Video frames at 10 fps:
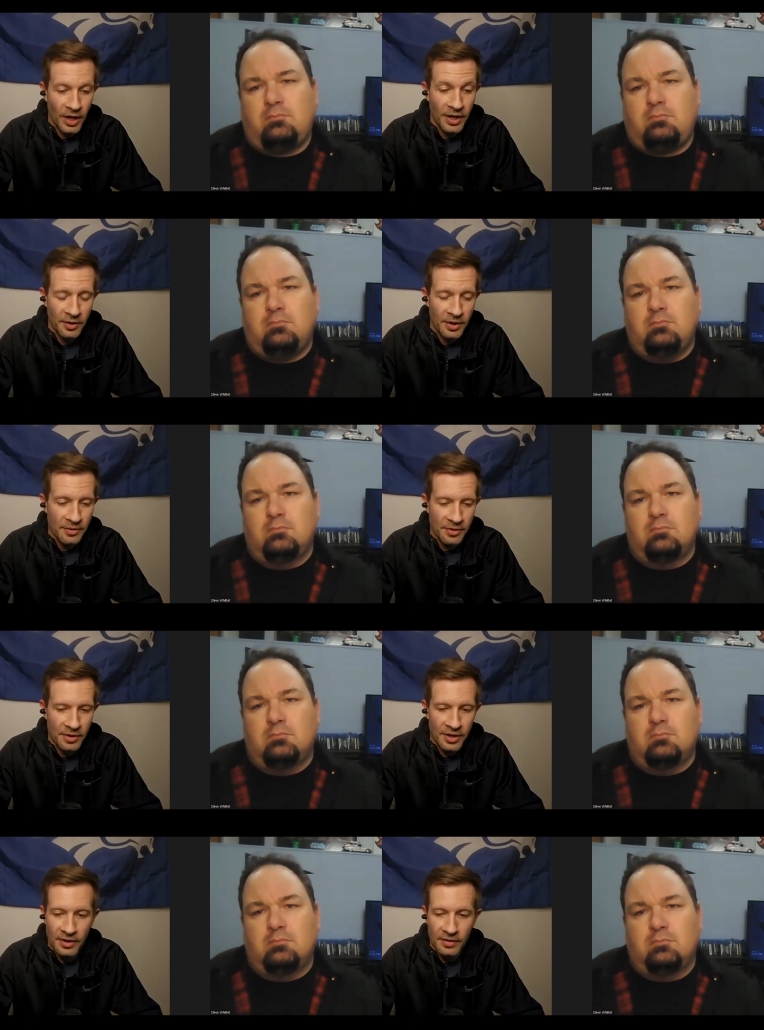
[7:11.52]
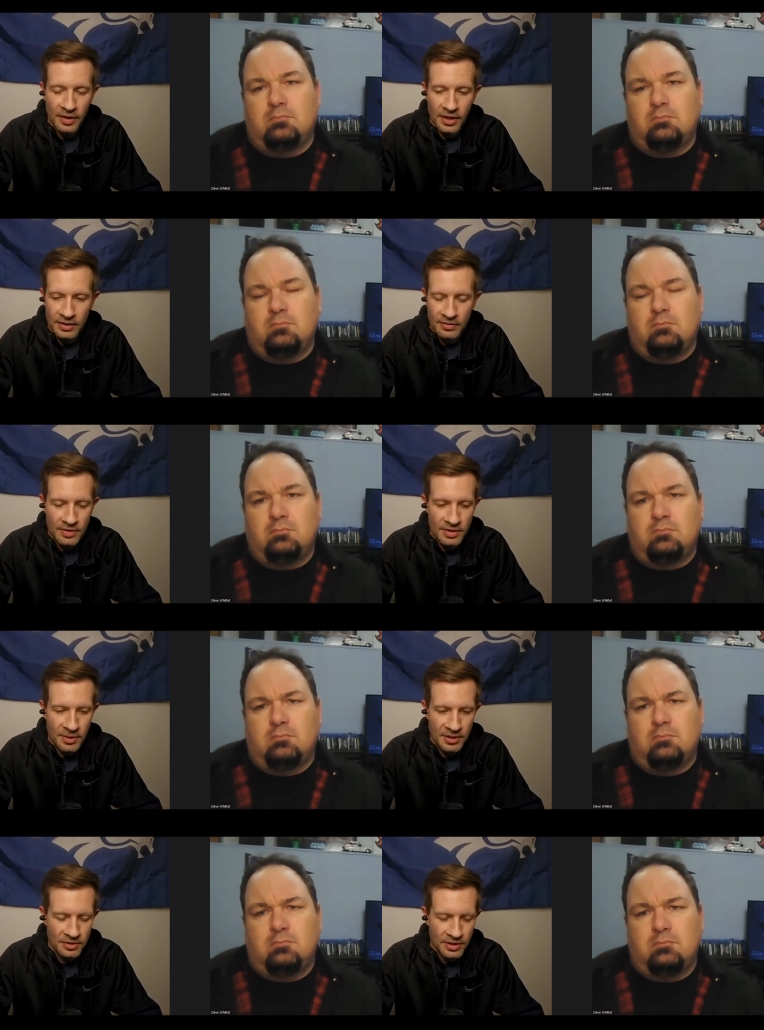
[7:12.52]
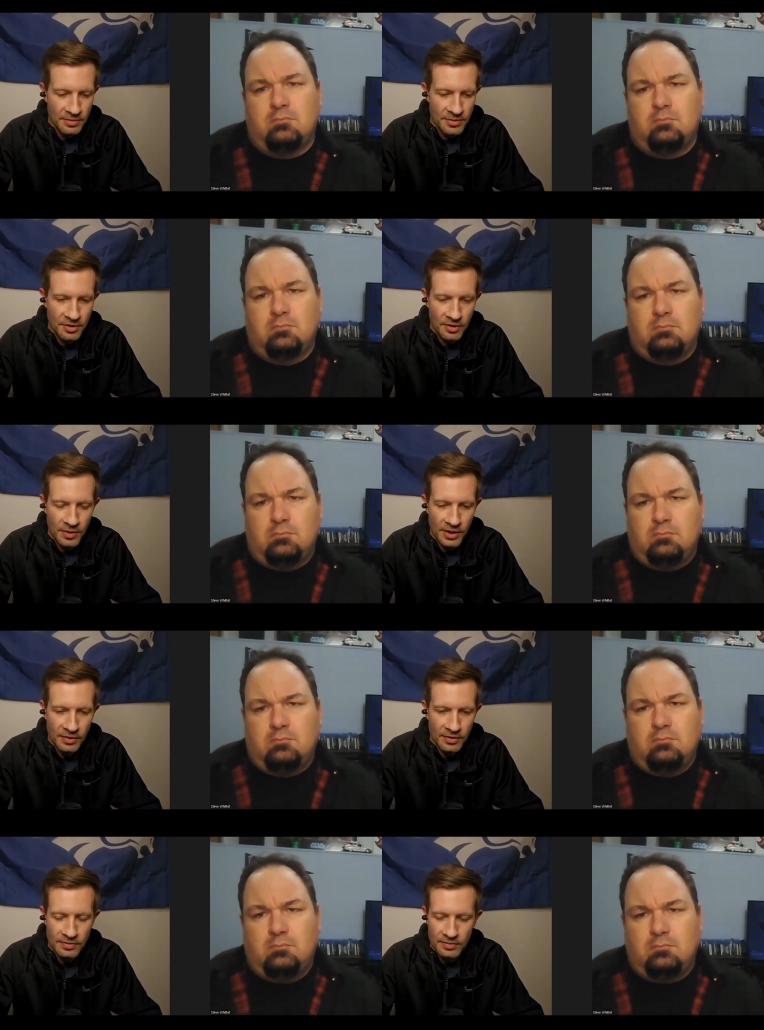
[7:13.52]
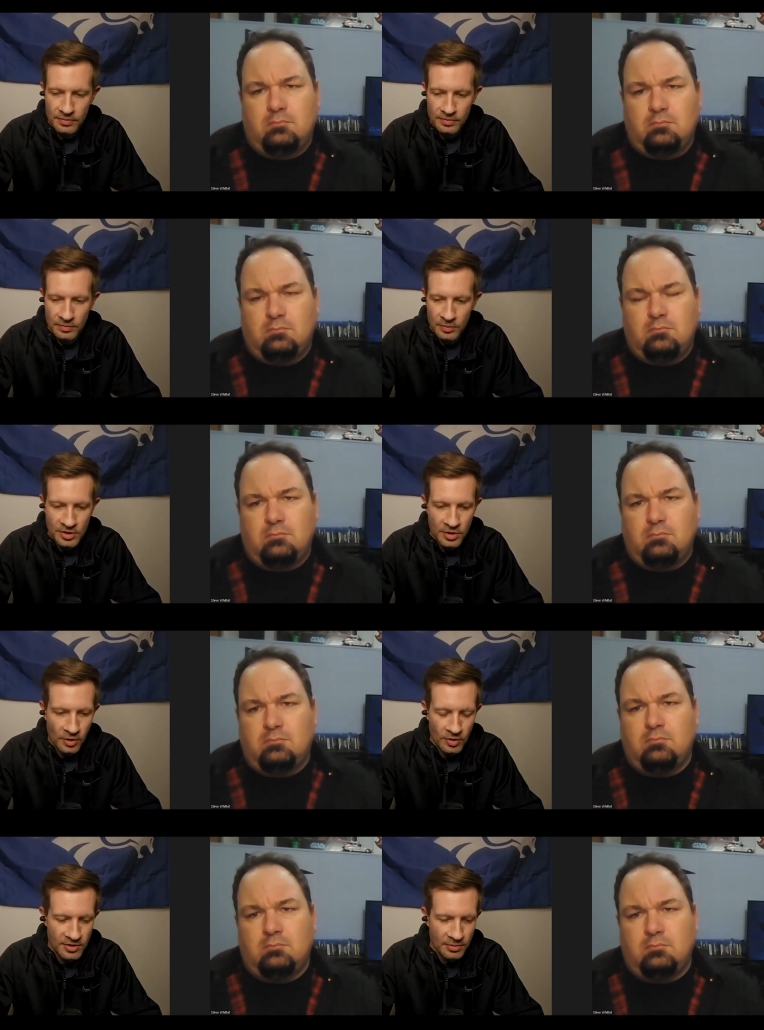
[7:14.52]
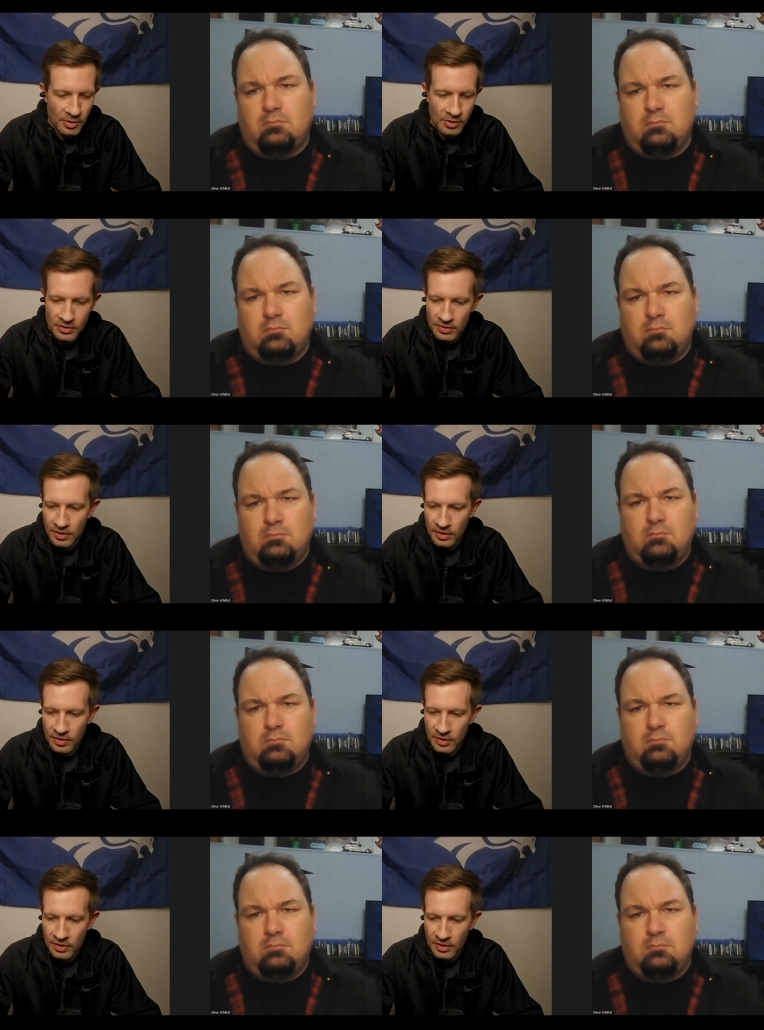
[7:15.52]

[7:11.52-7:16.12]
Speaker 1: I agree with you there. Uh, the special teams turnaround was noticeable.